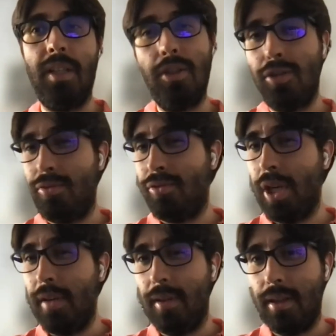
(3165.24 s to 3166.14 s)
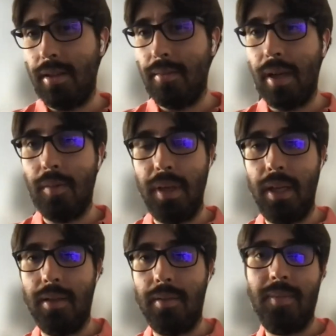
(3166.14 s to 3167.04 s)
but it's not trivial in my
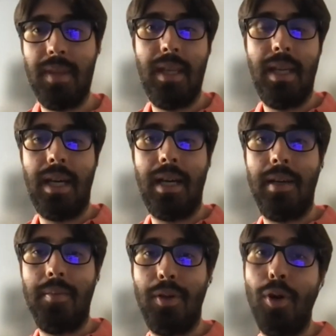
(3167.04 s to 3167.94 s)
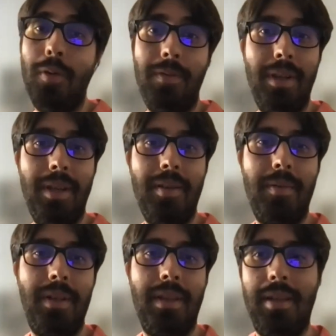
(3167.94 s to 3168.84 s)
opinion. Um, but hopefully
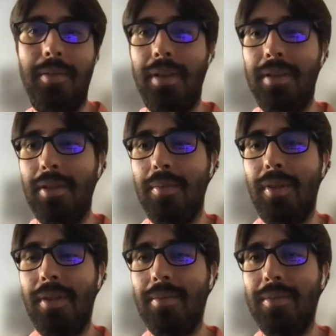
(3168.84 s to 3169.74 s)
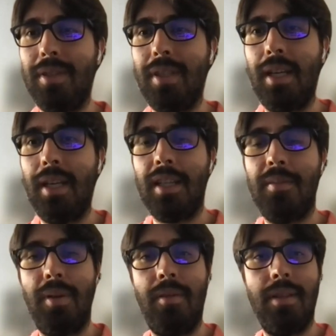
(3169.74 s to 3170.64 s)
with, with some study
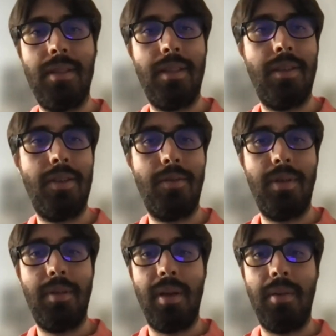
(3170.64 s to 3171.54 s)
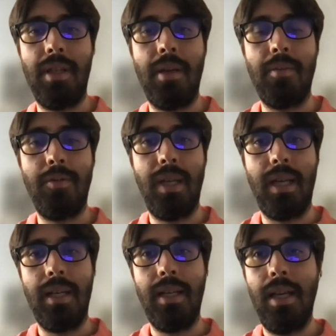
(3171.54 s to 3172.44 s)
experience and thought with the PyMC Labs, we
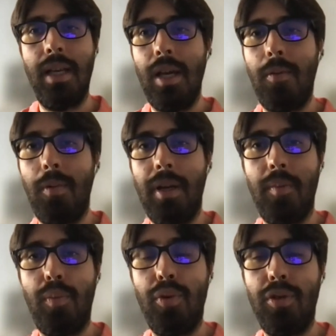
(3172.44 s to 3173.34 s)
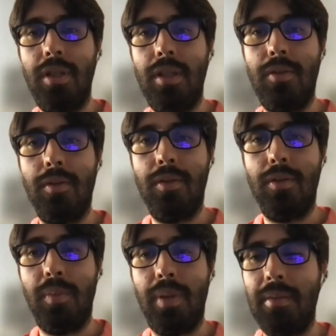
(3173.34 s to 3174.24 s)
can, we can push this to,
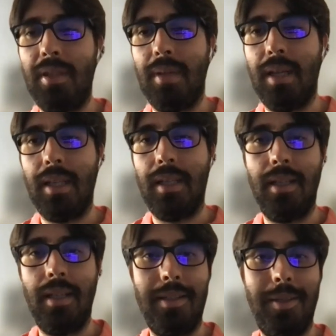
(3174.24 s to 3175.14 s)
to PyMC Marketing.